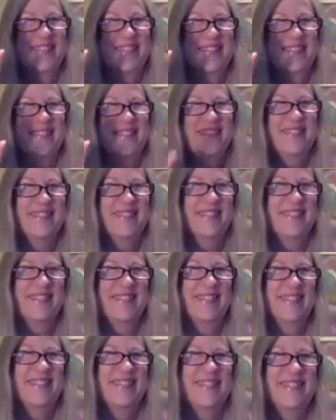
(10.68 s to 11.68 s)

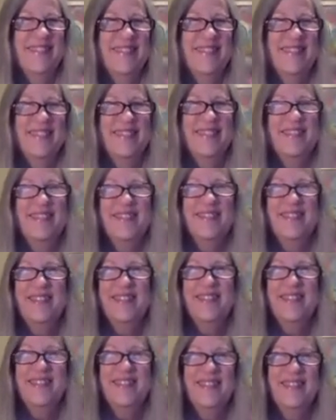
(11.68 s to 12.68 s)

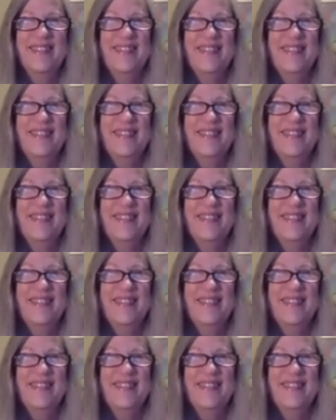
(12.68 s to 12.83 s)
The person shown says nothing.